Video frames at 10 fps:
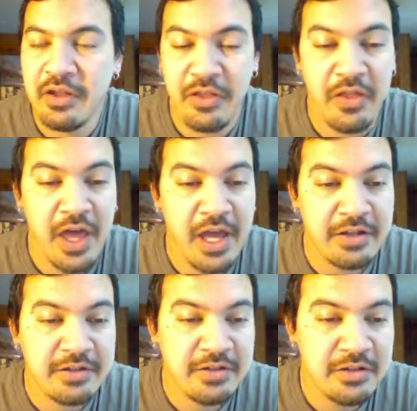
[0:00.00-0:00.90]

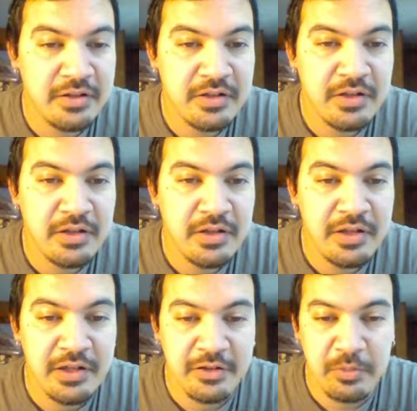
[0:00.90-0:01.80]
That
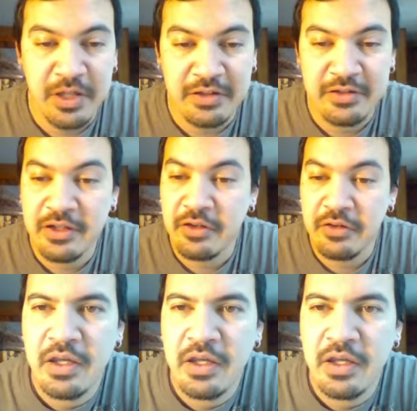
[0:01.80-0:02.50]
is a big deal,